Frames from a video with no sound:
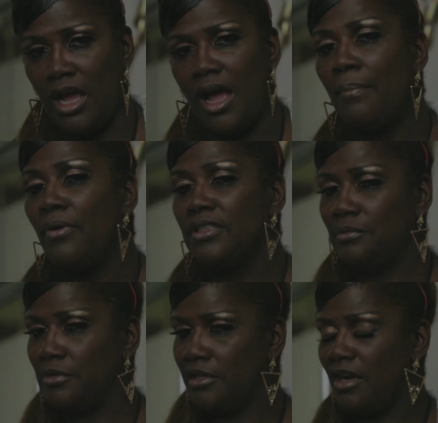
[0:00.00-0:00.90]
I'm supposed
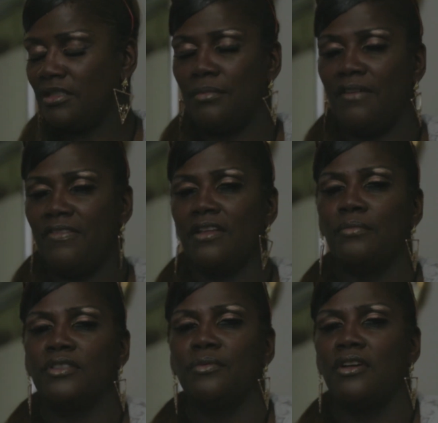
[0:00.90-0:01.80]
to be Carson. My family
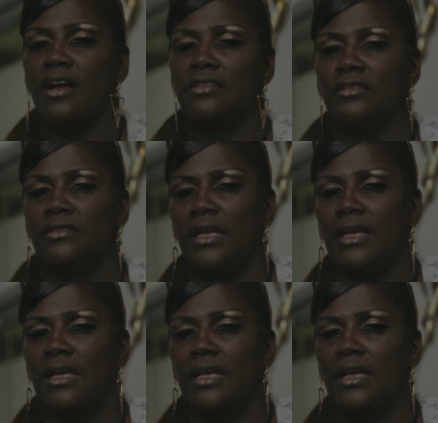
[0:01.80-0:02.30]
supposed to be Carson.